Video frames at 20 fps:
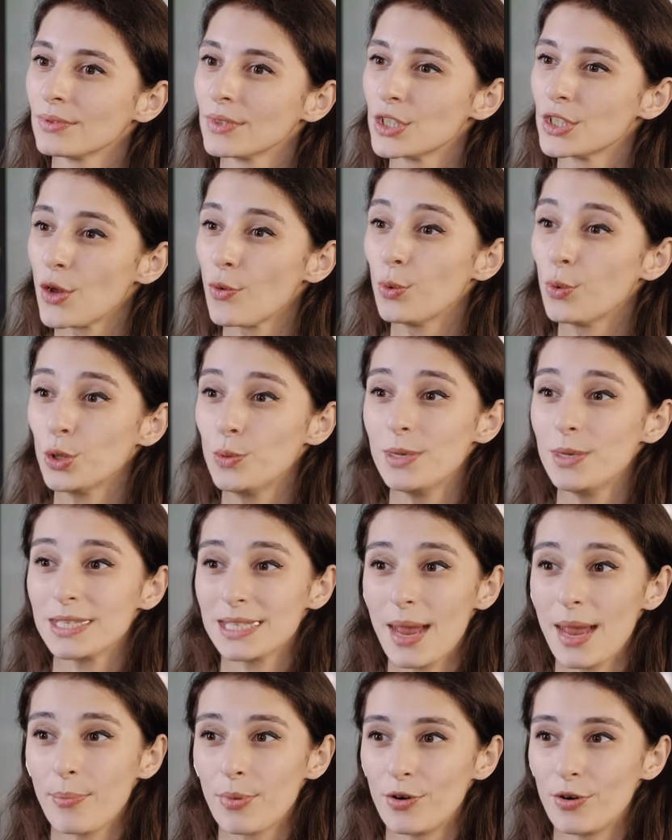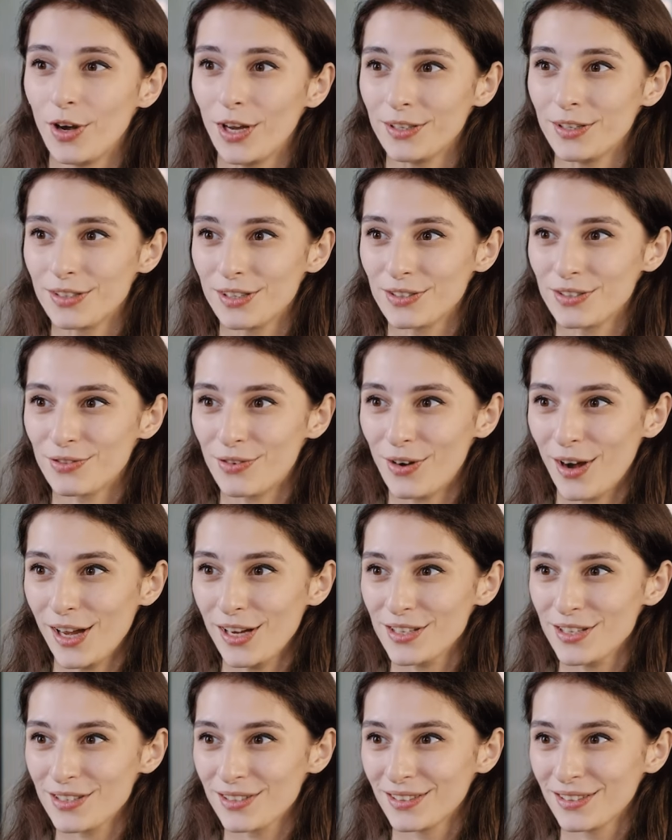So it would be separated,
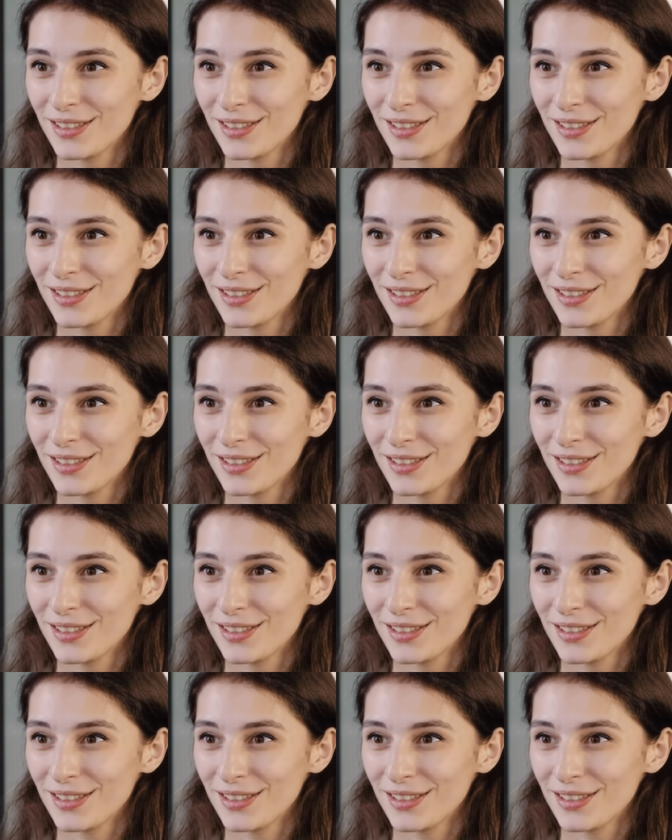right?